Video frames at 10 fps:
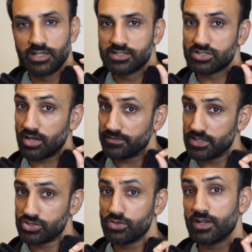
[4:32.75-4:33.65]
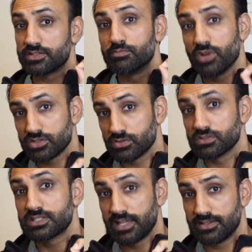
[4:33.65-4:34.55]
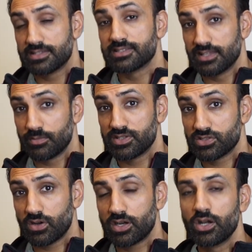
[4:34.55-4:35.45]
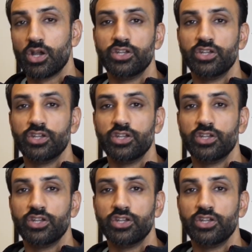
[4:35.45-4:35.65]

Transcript: soft tissue as muscles, tendons, ligaments are.